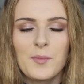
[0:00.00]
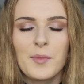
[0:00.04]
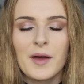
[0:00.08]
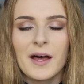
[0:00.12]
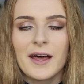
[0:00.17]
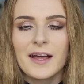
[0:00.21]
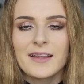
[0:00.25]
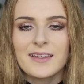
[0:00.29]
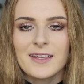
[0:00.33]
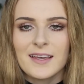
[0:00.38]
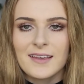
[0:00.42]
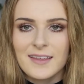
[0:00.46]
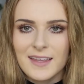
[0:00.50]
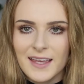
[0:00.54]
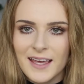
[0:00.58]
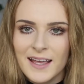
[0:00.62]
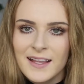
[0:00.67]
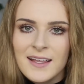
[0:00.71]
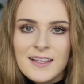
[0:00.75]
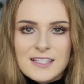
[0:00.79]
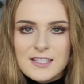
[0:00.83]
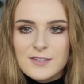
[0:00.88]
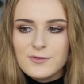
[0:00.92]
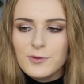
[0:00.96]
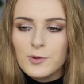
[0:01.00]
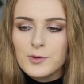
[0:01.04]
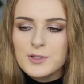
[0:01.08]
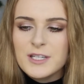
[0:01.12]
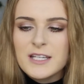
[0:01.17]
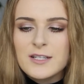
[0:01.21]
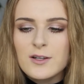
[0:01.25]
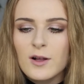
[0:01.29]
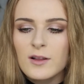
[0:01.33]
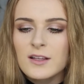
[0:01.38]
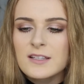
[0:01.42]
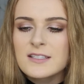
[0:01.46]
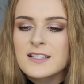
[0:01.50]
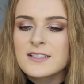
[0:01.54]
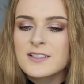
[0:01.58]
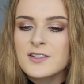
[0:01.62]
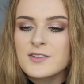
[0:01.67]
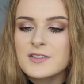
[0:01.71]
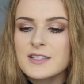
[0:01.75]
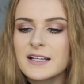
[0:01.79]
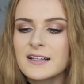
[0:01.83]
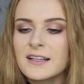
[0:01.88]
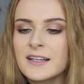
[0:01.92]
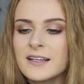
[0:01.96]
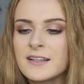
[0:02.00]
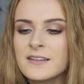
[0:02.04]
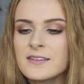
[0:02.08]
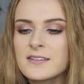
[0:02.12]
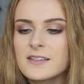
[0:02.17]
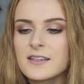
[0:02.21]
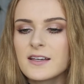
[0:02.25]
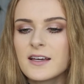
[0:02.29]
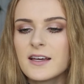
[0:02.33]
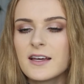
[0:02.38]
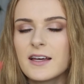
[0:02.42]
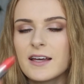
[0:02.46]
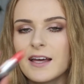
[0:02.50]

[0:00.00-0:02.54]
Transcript: But again, it's $40 in New Zealand.